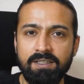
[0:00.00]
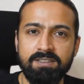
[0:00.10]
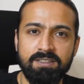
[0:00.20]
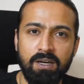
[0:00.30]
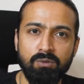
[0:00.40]

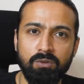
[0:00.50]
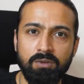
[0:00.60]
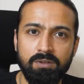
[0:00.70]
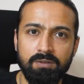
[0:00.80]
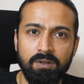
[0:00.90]

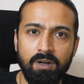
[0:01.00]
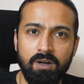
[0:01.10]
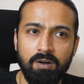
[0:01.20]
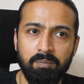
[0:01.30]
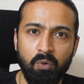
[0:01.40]
sound
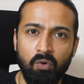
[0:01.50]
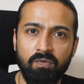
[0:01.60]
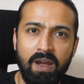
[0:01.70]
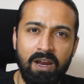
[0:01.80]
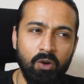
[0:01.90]

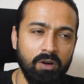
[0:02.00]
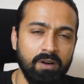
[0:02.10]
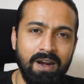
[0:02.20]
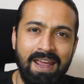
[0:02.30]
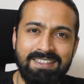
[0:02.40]
profile or
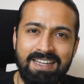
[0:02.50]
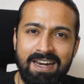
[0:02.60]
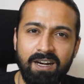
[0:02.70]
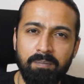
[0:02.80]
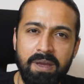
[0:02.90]
an
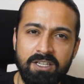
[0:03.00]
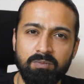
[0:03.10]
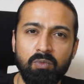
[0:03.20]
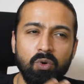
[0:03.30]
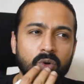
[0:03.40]
extended
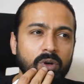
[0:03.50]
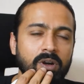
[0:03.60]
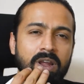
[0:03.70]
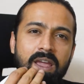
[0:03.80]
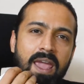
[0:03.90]
bass mode
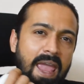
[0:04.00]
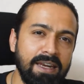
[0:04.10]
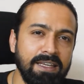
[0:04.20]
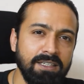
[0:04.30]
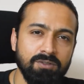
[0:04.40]
or
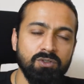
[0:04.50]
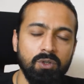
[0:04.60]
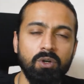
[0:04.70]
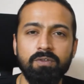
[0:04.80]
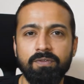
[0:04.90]
any
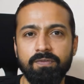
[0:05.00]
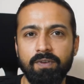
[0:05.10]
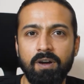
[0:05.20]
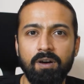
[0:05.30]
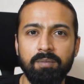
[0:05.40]
sort of
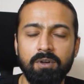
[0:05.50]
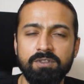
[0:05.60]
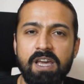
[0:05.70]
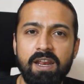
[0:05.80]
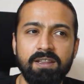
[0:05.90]

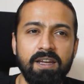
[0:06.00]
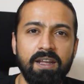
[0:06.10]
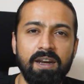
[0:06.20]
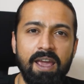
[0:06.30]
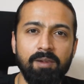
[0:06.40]
setting that
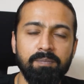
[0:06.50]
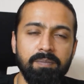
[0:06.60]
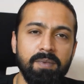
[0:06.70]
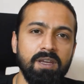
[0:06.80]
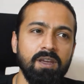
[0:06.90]
can help
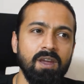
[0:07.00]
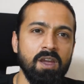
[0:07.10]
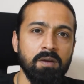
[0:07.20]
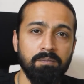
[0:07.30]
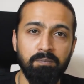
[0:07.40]
me
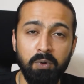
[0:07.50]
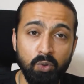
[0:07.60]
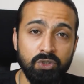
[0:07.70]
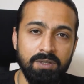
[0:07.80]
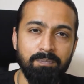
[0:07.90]

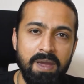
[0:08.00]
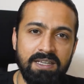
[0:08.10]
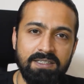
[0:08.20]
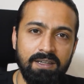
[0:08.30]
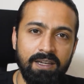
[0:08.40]
boost the
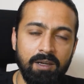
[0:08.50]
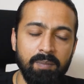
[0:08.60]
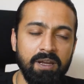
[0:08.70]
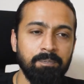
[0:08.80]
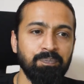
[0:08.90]
bass a little
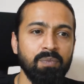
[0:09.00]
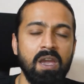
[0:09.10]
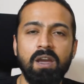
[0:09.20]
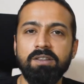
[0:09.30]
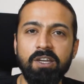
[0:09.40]
bit.
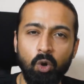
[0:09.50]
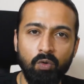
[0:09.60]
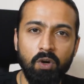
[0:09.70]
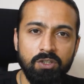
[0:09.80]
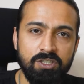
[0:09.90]
The
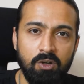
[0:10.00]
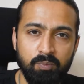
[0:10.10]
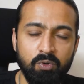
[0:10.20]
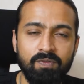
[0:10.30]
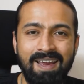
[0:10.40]
overall sound
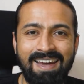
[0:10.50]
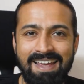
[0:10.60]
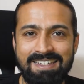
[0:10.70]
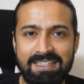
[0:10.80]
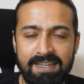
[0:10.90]
profile
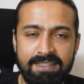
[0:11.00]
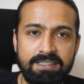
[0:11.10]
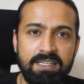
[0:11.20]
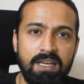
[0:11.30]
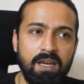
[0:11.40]
is
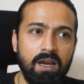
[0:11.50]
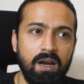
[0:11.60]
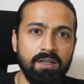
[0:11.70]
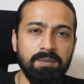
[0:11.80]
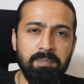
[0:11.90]
nice.
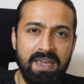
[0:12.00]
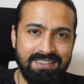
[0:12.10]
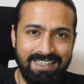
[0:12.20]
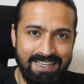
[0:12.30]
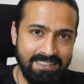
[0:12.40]
The
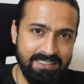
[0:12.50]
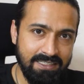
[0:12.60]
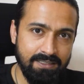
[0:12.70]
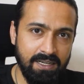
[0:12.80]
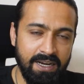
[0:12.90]
bass
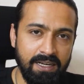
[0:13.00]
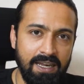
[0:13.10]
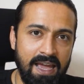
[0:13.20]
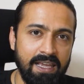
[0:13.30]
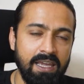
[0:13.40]
is kind of
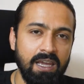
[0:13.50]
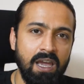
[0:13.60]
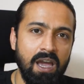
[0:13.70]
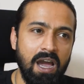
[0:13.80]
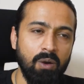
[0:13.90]
lacking.
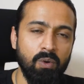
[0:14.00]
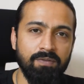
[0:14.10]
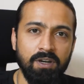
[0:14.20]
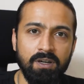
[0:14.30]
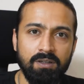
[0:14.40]

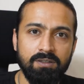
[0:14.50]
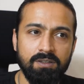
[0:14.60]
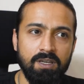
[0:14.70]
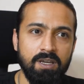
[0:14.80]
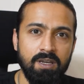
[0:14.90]
However,
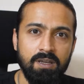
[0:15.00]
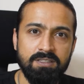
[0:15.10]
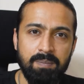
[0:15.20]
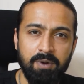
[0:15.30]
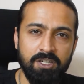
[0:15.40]
the
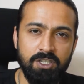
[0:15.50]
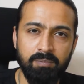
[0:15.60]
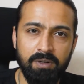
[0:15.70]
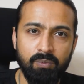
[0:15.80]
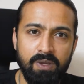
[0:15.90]
separation
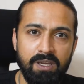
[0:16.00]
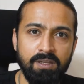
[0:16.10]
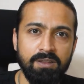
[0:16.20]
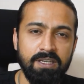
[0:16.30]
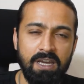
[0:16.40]

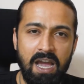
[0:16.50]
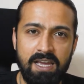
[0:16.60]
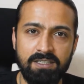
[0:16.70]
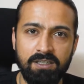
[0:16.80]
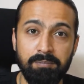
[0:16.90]
between the
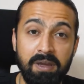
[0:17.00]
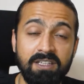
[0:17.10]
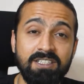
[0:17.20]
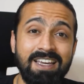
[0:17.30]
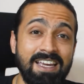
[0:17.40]
highs and the
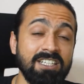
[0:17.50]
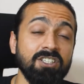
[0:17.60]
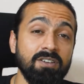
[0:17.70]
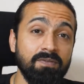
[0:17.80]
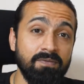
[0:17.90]
mids
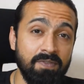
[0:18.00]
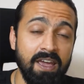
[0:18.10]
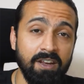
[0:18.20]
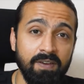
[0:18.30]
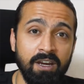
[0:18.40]
is
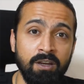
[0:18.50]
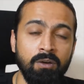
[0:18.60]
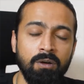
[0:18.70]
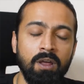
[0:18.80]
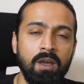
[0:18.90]
very, very
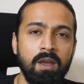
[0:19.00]
good.